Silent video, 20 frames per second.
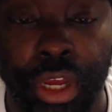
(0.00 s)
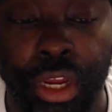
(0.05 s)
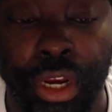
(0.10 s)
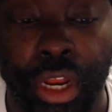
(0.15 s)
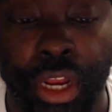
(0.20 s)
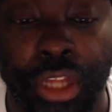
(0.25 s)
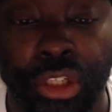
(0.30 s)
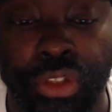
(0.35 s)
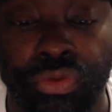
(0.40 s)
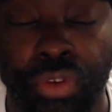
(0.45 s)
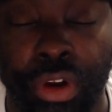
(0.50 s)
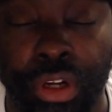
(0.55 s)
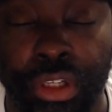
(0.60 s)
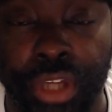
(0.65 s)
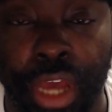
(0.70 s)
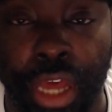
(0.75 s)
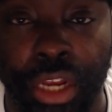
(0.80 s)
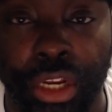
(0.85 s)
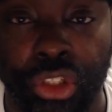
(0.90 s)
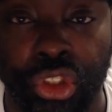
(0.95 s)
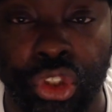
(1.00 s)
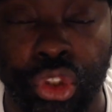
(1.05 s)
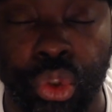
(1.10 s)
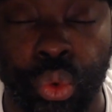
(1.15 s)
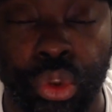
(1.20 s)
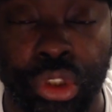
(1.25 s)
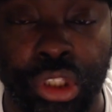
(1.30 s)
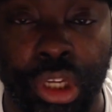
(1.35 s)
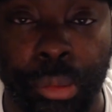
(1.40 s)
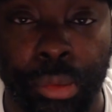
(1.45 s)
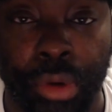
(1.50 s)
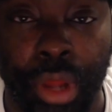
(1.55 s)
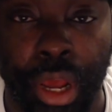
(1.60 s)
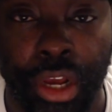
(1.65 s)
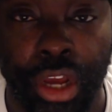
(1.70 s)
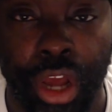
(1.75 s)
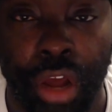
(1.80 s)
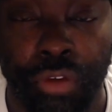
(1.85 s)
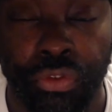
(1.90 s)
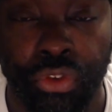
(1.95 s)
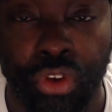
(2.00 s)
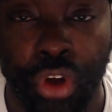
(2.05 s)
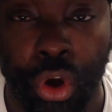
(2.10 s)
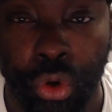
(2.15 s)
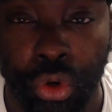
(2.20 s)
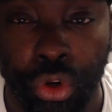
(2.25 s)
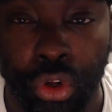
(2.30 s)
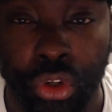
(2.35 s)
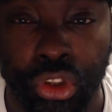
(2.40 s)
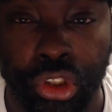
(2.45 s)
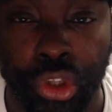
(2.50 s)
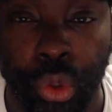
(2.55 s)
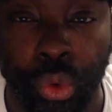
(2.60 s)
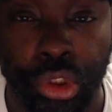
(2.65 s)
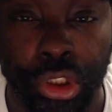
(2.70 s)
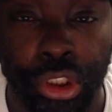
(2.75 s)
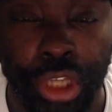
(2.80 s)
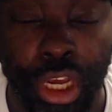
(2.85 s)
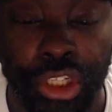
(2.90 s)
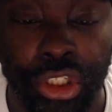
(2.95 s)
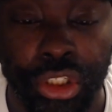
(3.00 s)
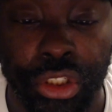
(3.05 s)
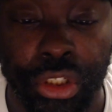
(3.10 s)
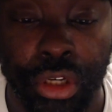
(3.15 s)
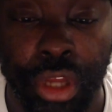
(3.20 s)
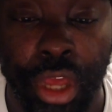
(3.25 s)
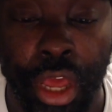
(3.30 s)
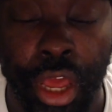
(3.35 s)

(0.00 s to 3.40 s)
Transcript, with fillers: Now, let's run down this two-team that I got for y'all in the association.